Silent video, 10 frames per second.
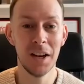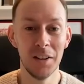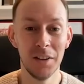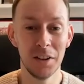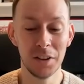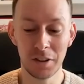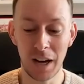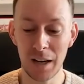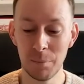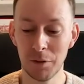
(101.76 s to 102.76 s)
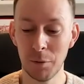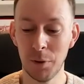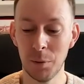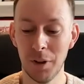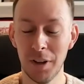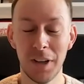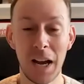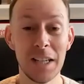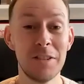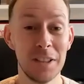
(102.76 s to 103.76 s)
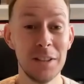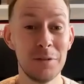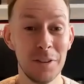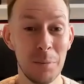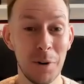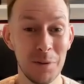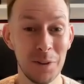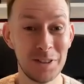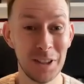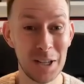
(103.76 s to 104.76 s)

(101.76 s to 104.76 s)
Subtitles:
And at the time, Liverpool were 18th in the Premier League